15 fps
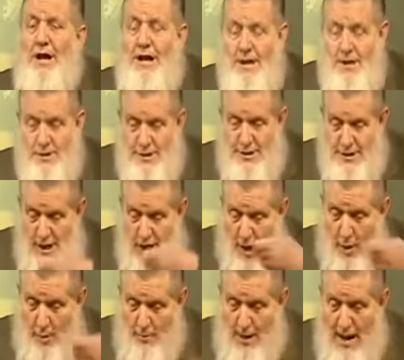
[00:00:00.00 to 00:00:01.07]
here's the
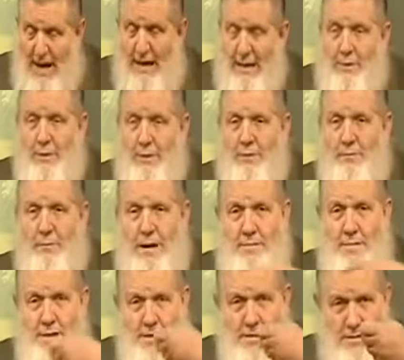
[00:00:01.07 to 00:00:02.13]
dollar back and
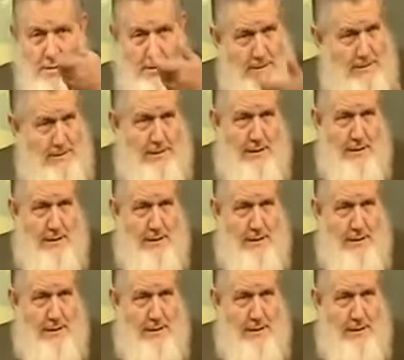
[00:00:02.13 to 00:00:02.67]
maybe a,